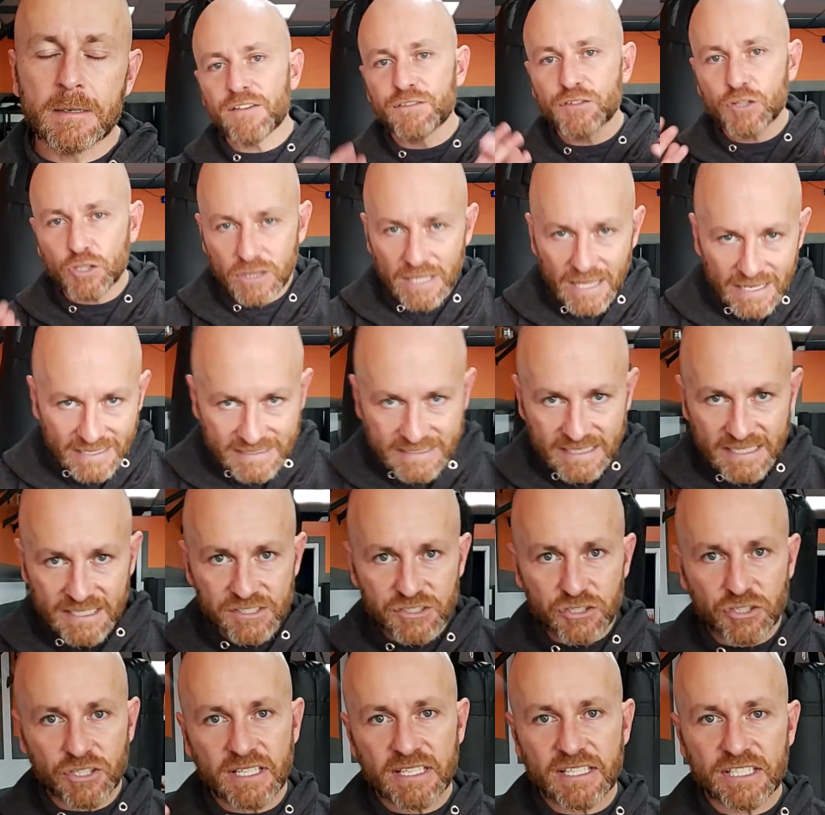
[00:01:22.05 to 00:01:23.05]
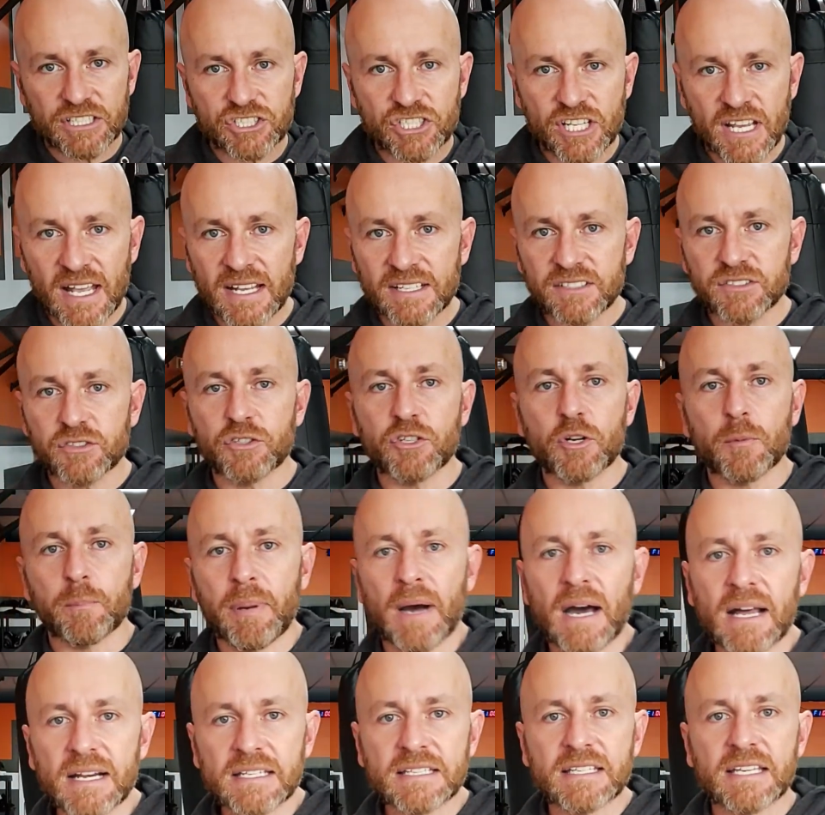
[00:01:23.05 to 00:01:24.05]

If your leg kicks are getting checked or your body